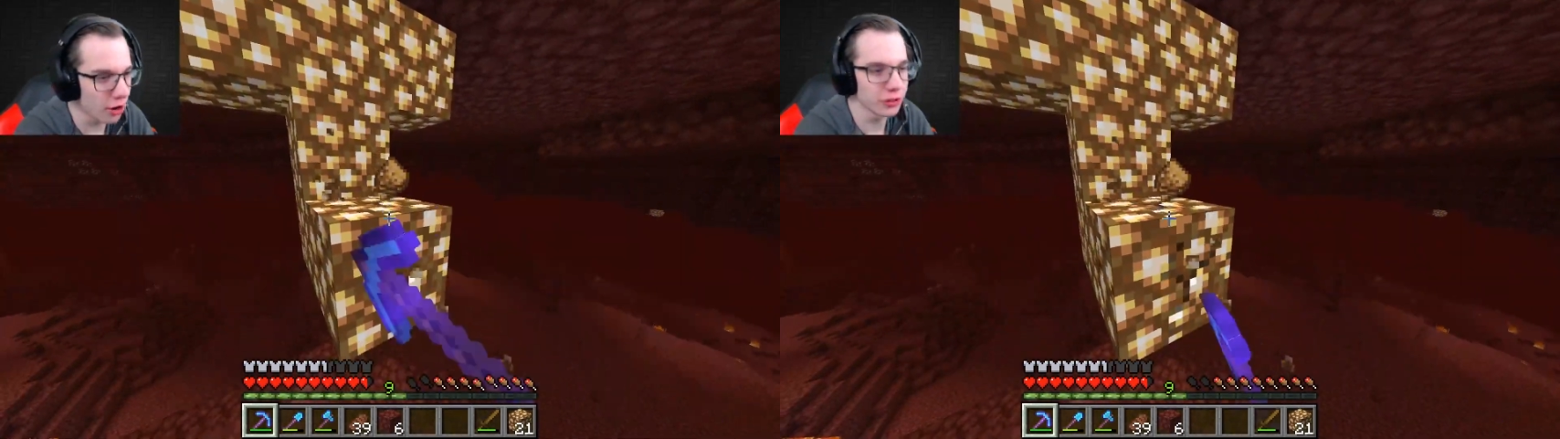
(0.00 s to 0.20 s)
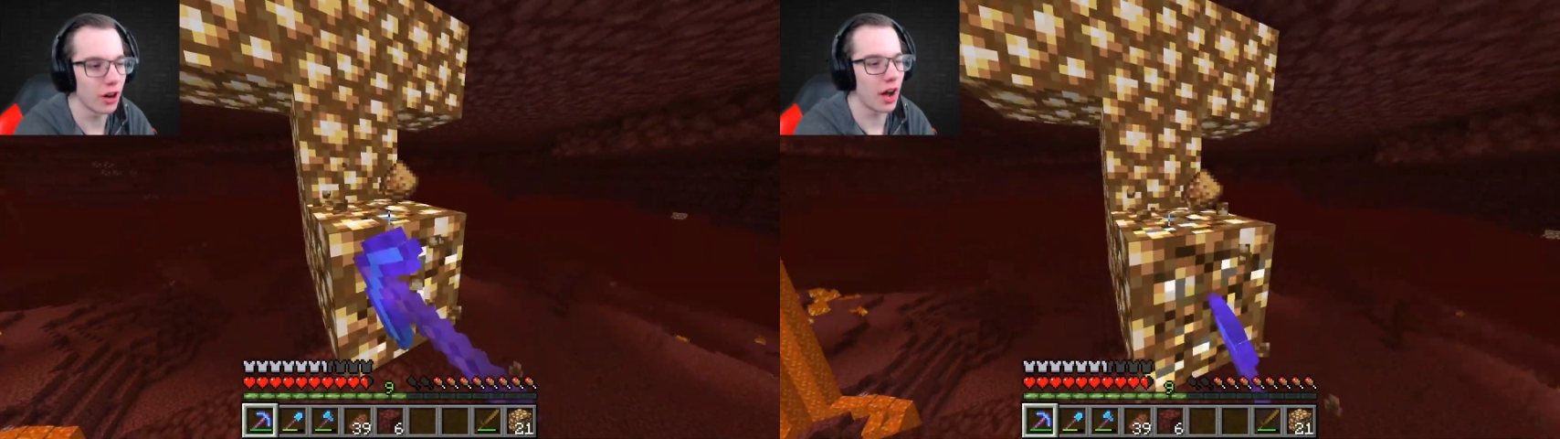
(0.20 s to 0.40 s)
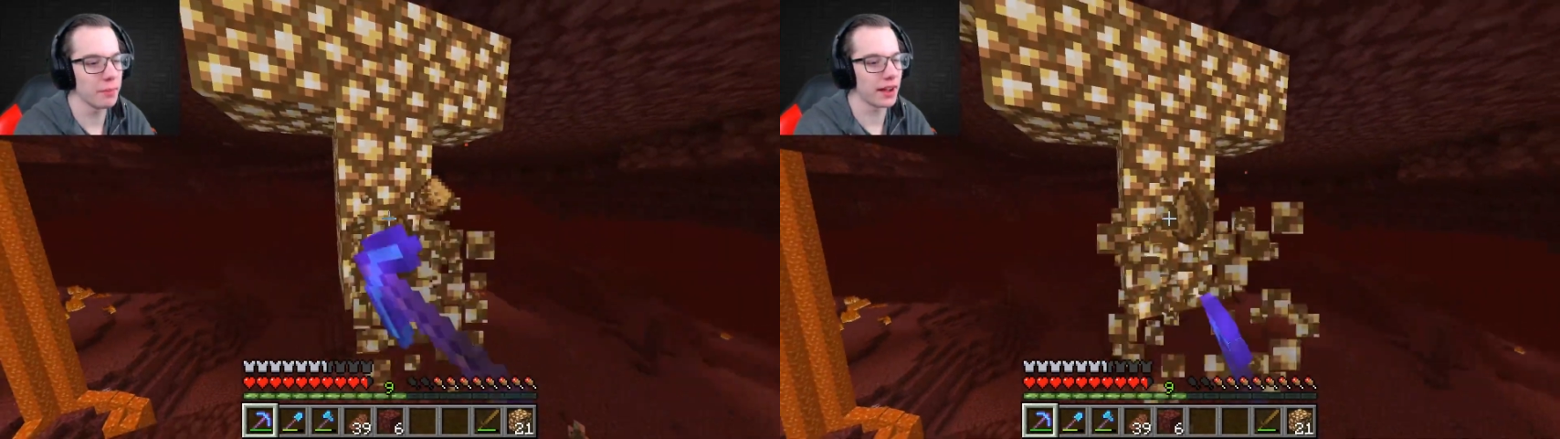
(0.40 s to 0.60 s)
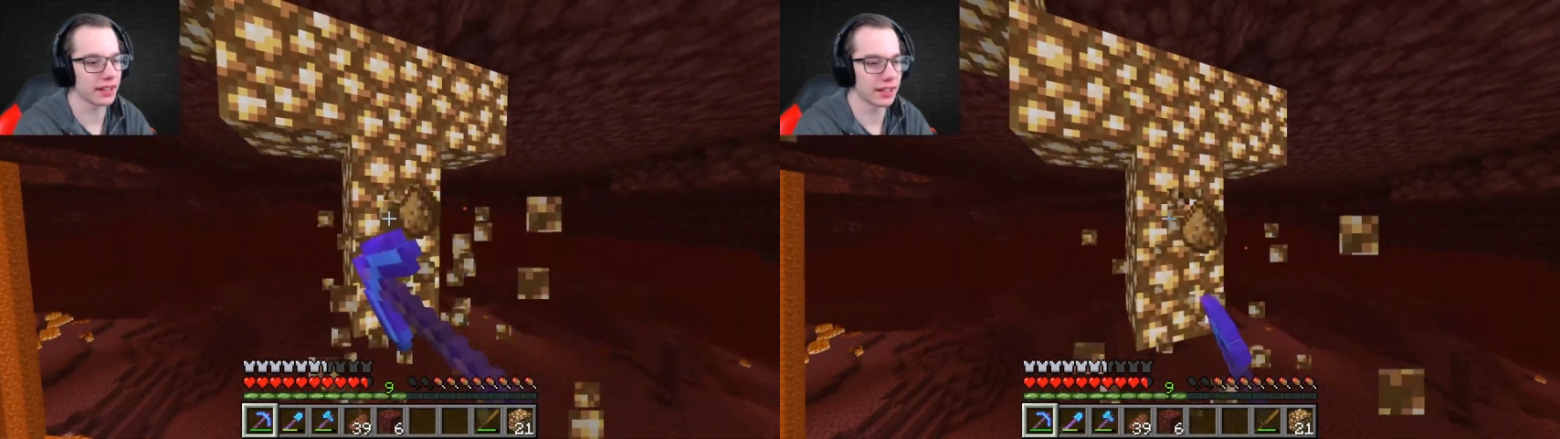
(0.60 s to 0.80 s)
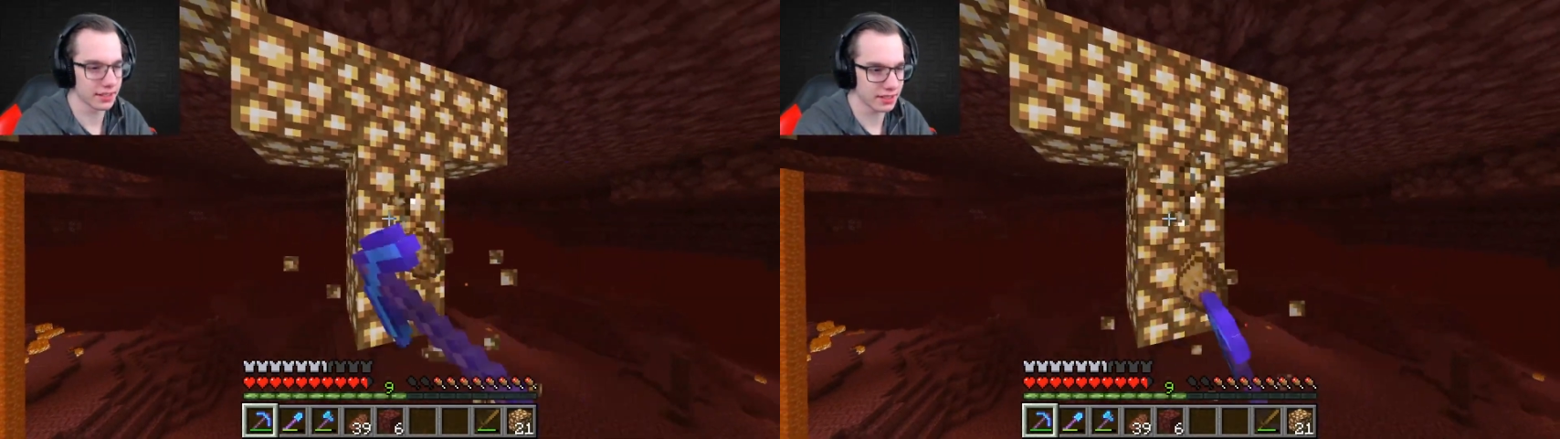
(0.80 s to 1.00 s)
Oh, no, I'm not
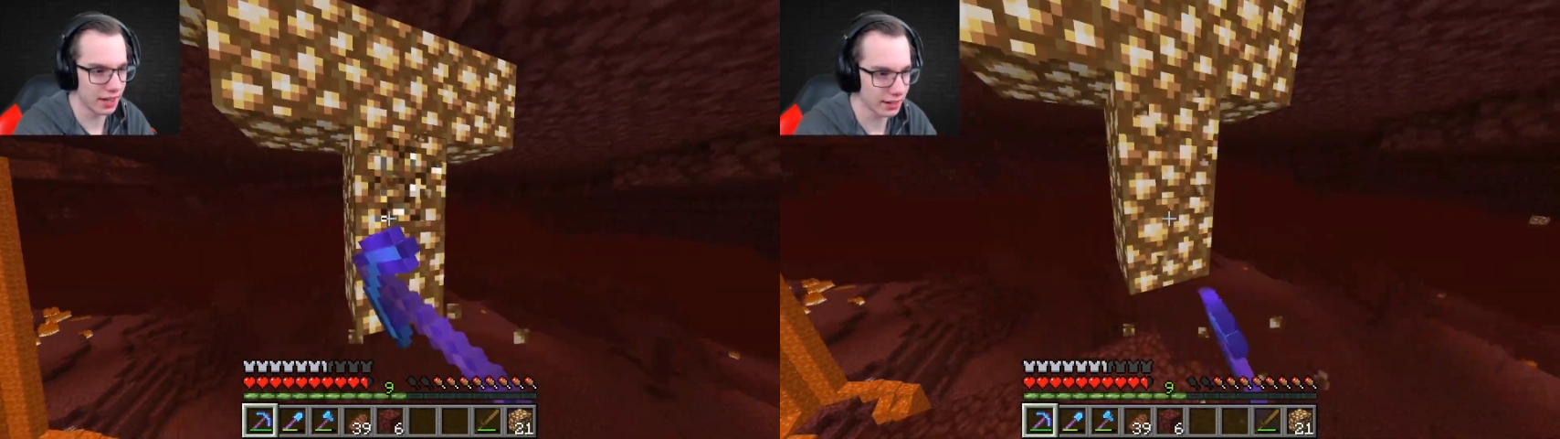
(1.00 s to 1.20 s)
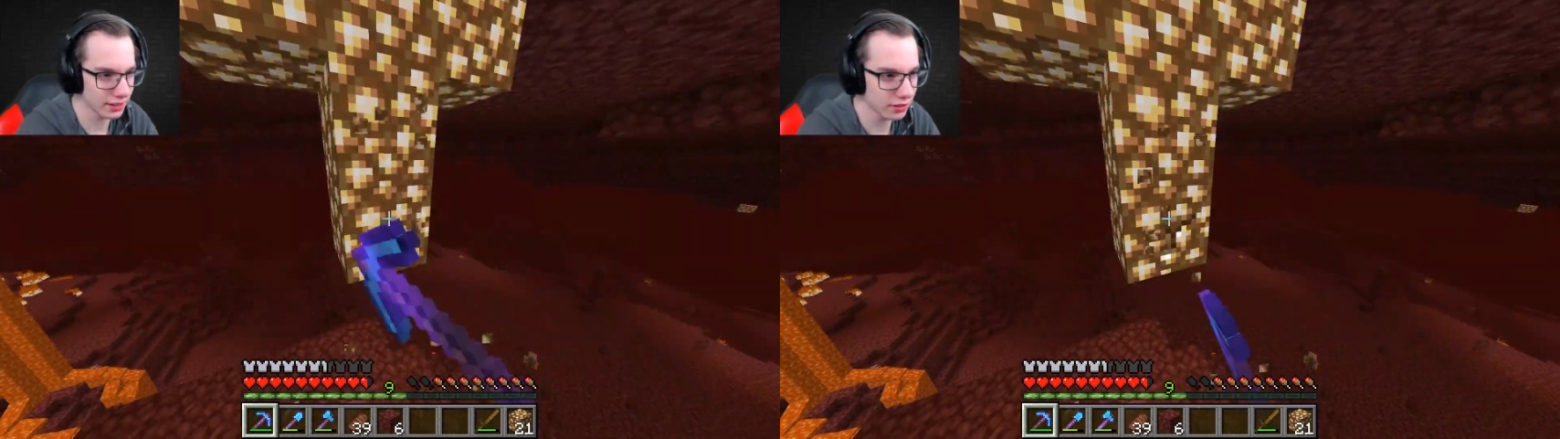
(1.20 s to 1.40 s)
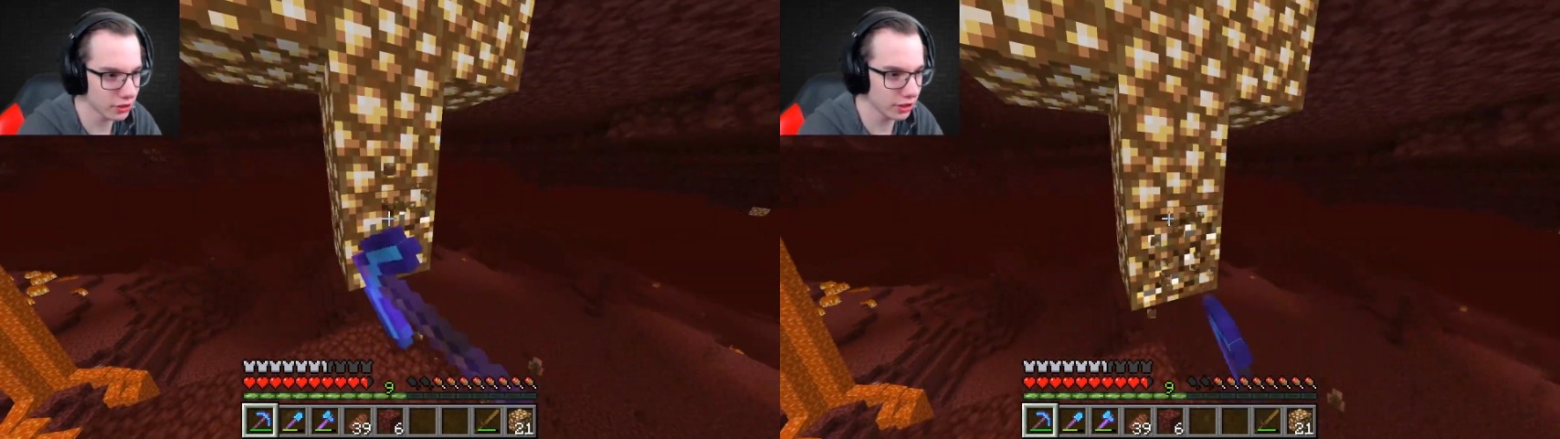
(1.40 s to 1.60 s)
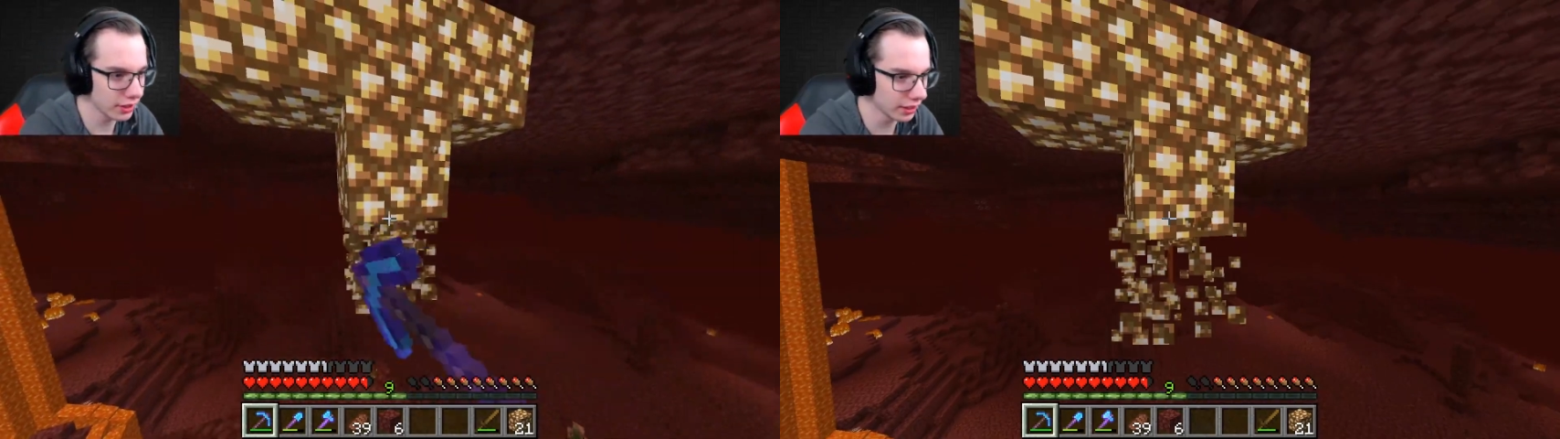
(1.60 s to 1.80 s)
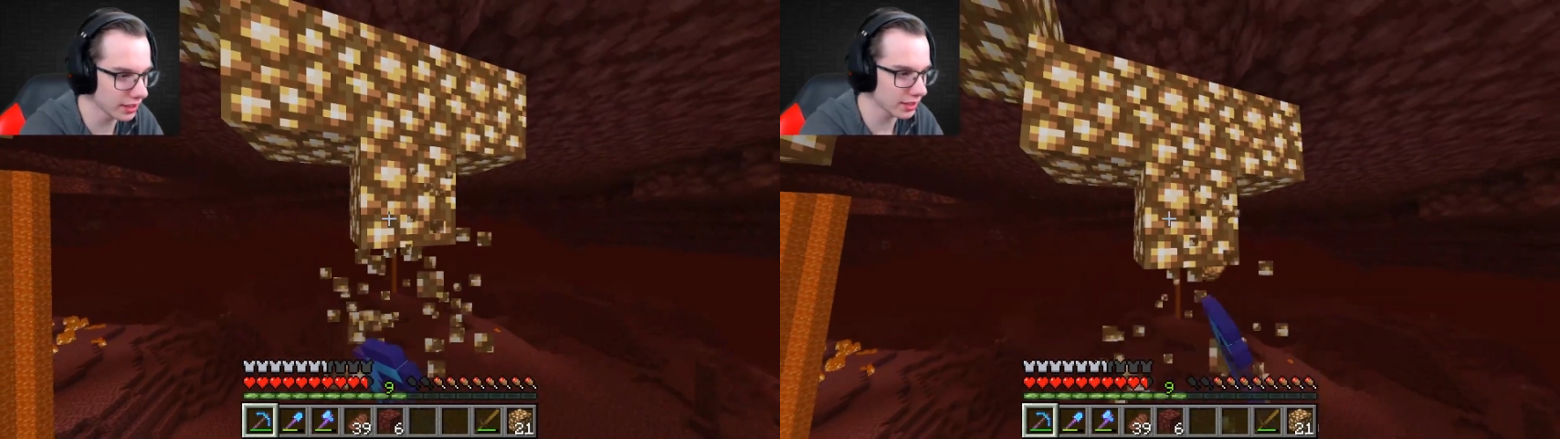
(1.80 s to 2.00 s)
gonna get stuck.
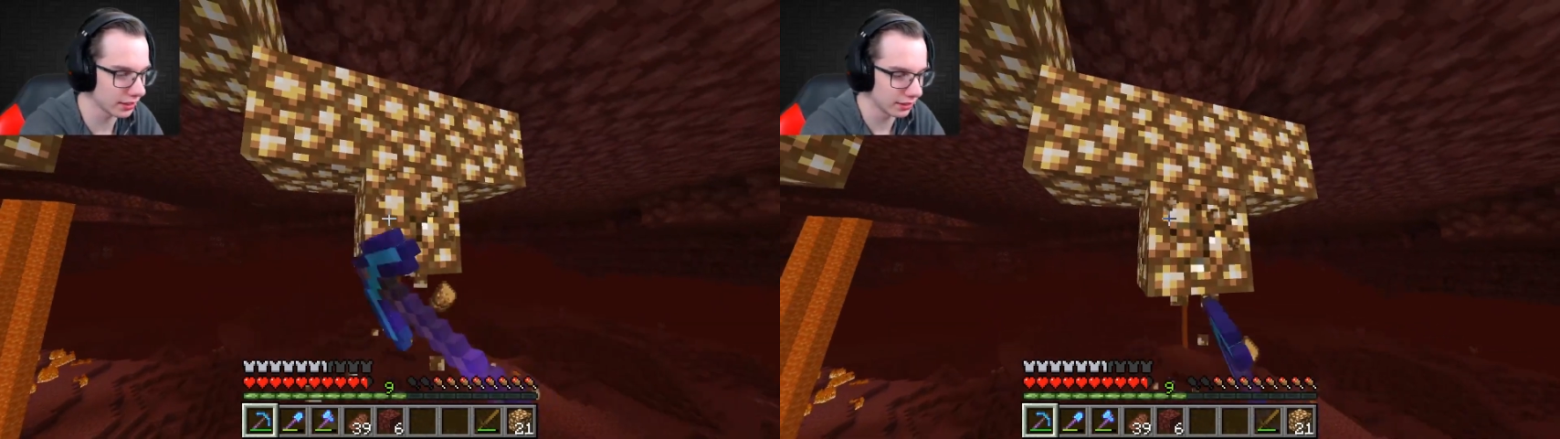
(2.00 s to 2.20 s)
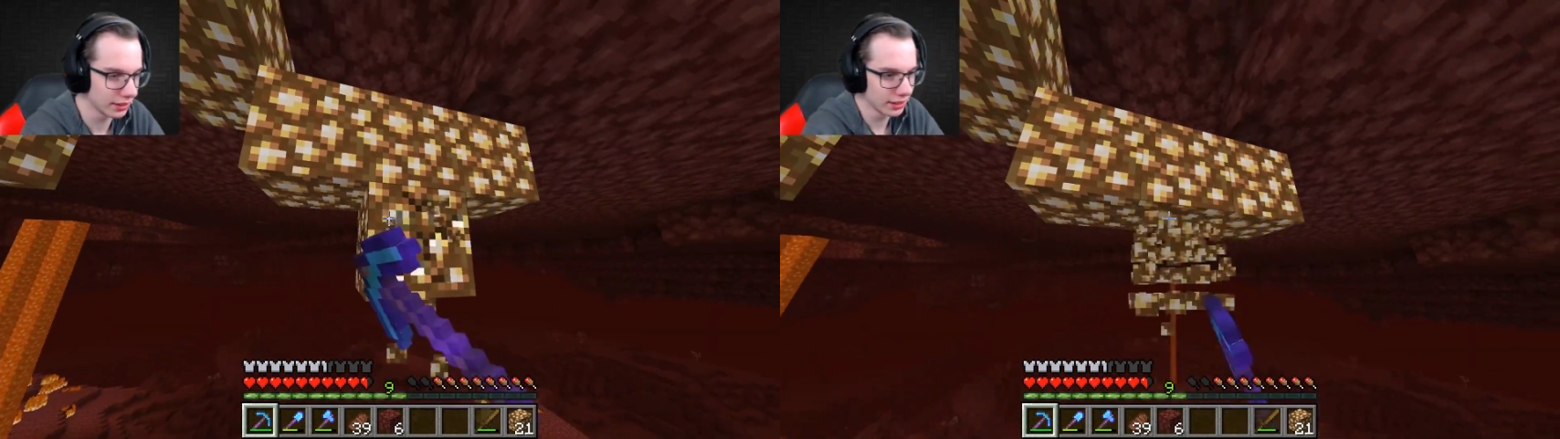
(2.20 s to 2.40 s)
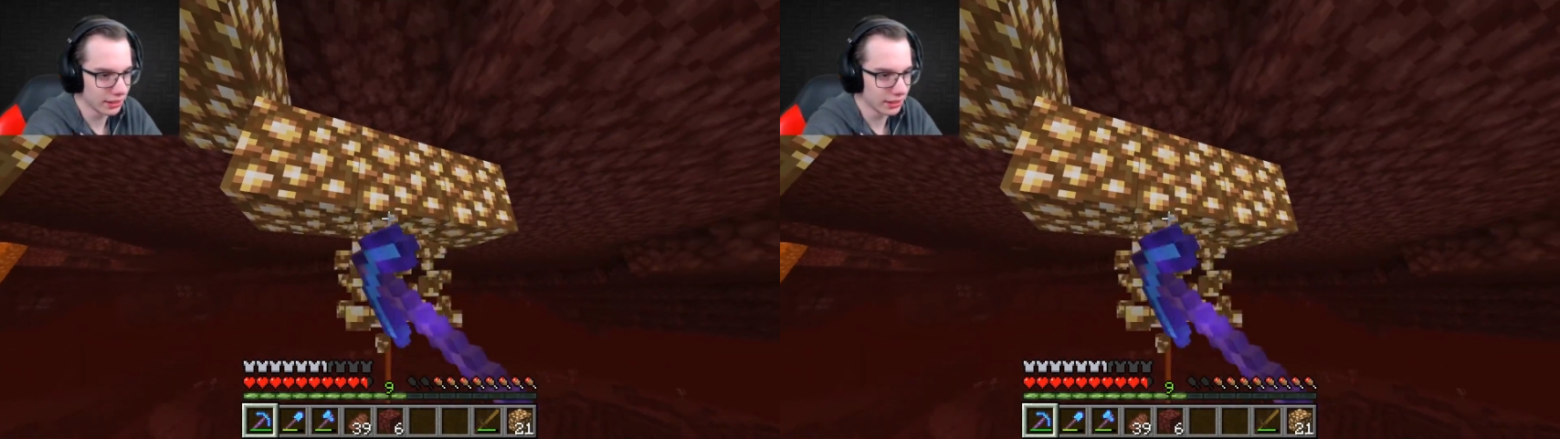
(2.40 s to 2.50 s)
Dude, listen.